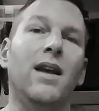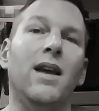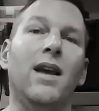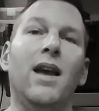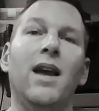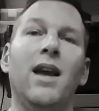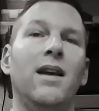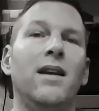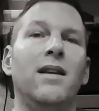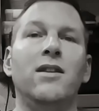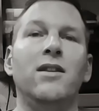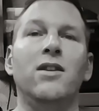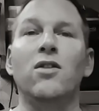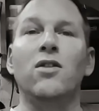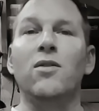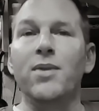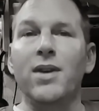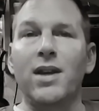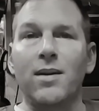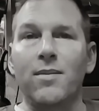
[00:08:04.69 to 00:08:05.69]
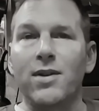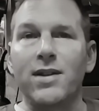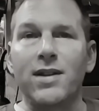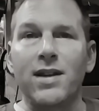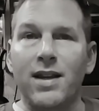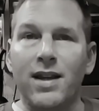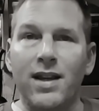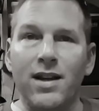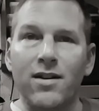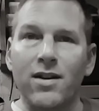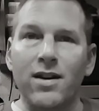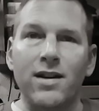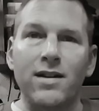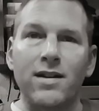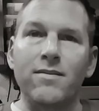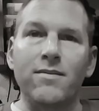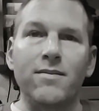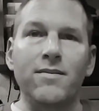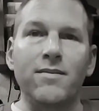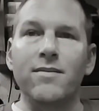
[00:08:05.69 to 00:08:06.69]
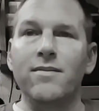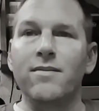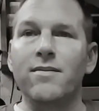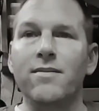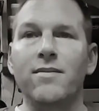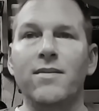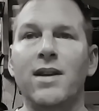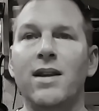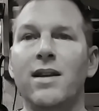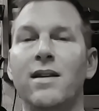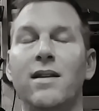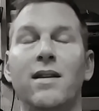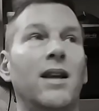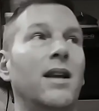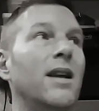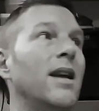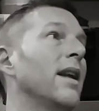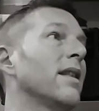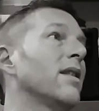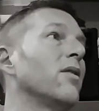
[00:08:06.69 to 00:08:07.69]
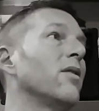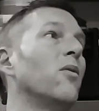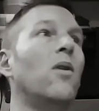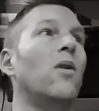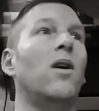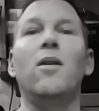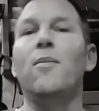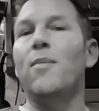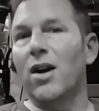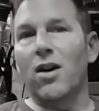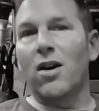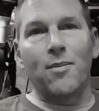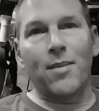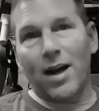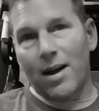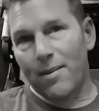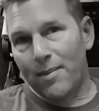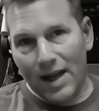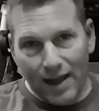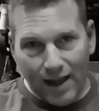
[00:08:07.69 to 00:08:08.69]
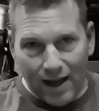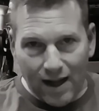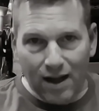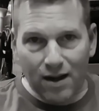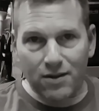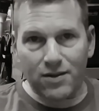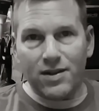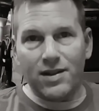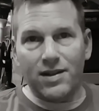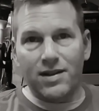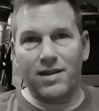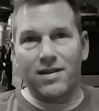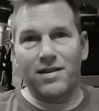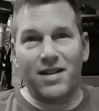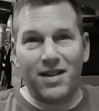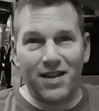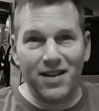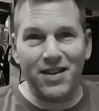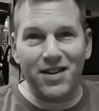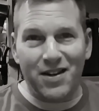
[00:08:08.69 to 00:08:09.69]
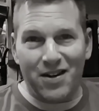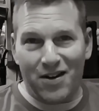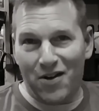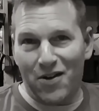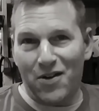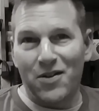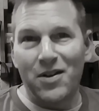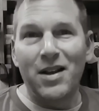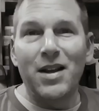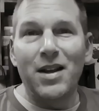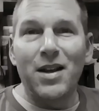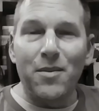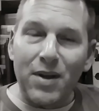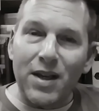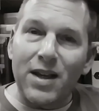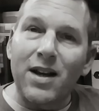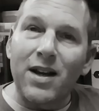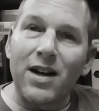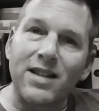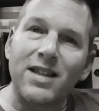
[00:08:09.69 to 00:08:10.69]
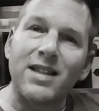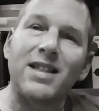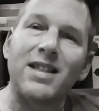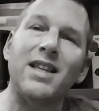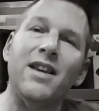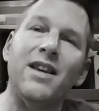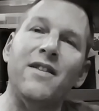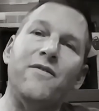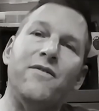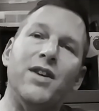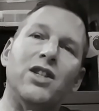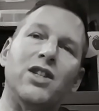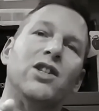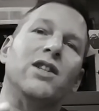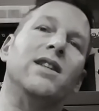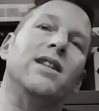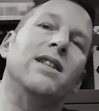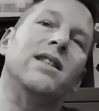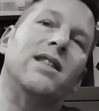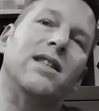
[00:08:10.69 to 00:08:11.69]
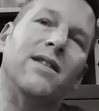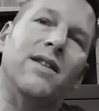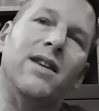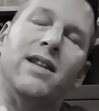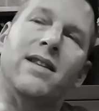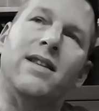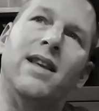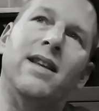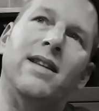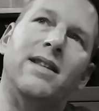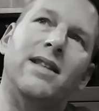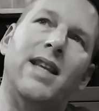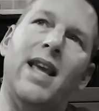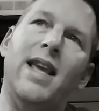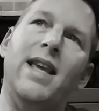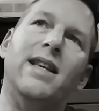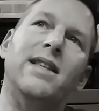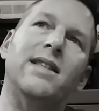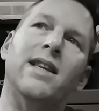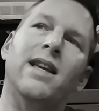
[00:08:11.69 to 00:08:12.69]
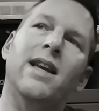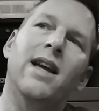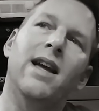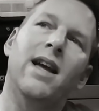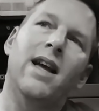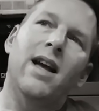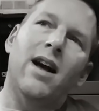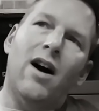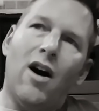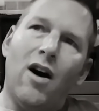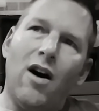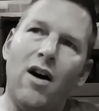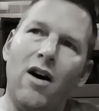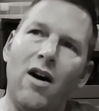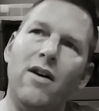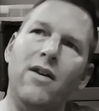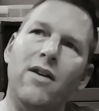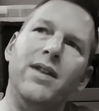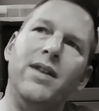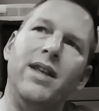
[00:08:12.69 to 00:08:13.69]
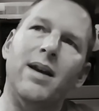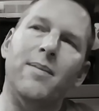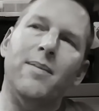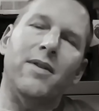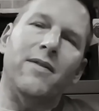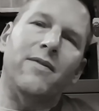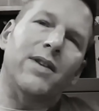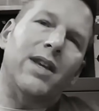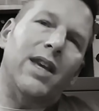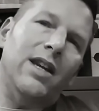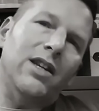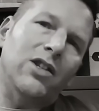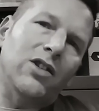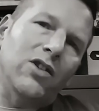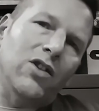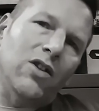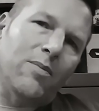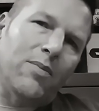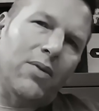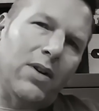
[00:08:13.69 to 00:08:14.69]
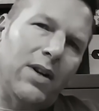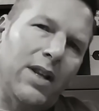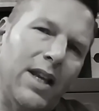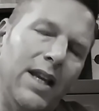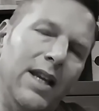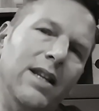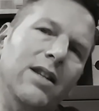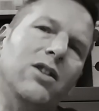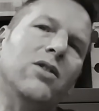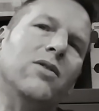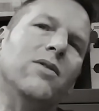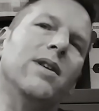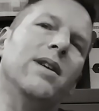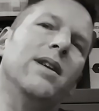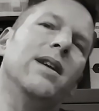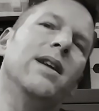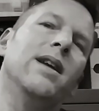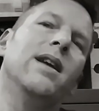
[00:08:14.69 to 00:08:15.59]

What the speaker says: and you'll be able to hear it at the Walmart by my house, you know, because it's efficient. It takes all the amplification you're putting into it